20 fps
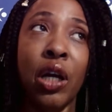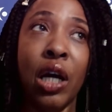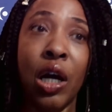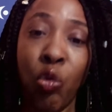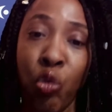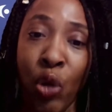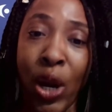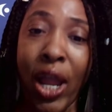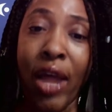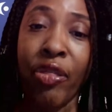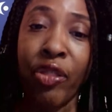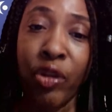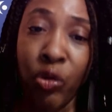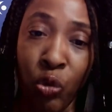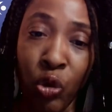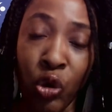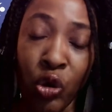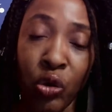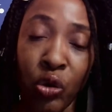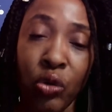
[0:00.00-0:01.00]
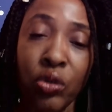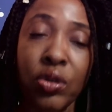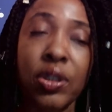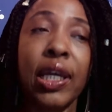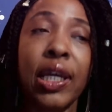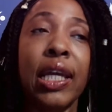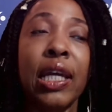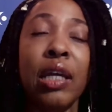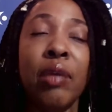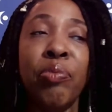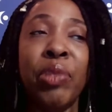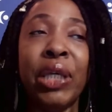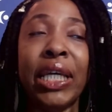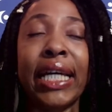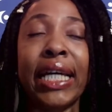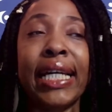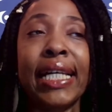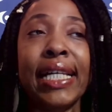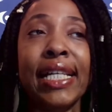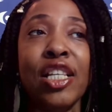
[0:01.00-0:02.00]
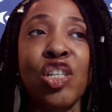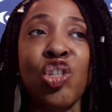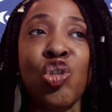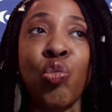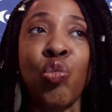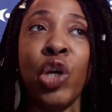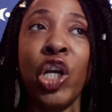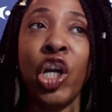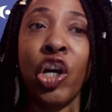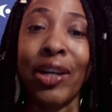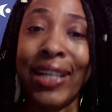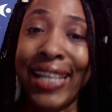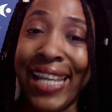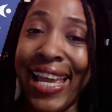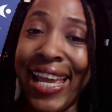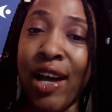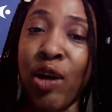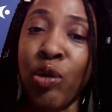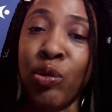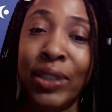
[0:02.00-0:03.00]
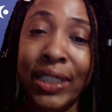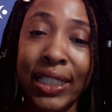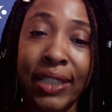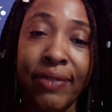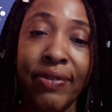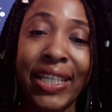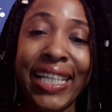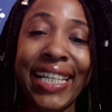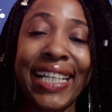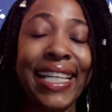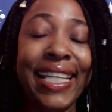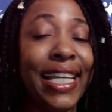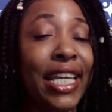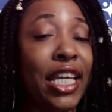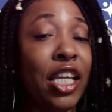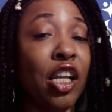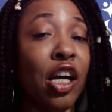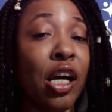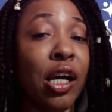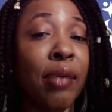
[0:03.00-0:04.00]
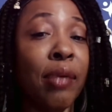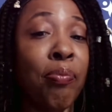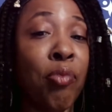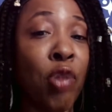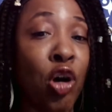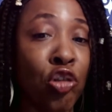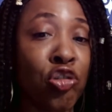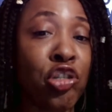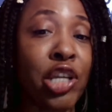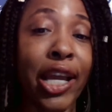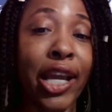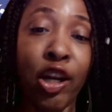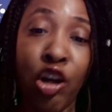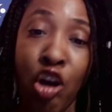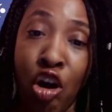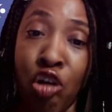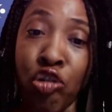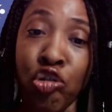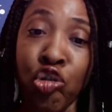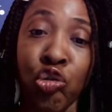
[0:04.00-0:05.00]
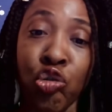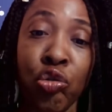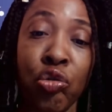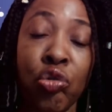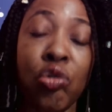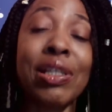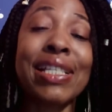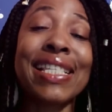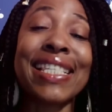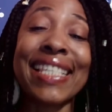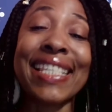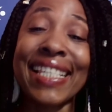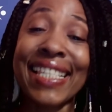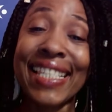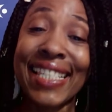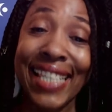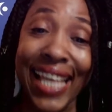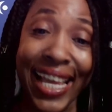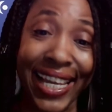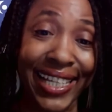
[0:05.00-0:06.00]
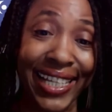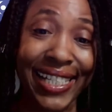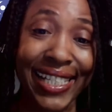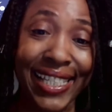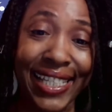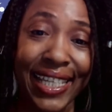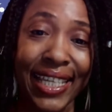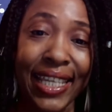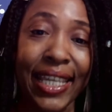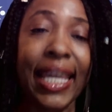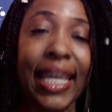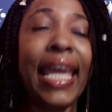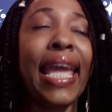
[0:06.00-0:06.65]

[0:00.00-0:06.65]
around the world because we are now living in a multicultural society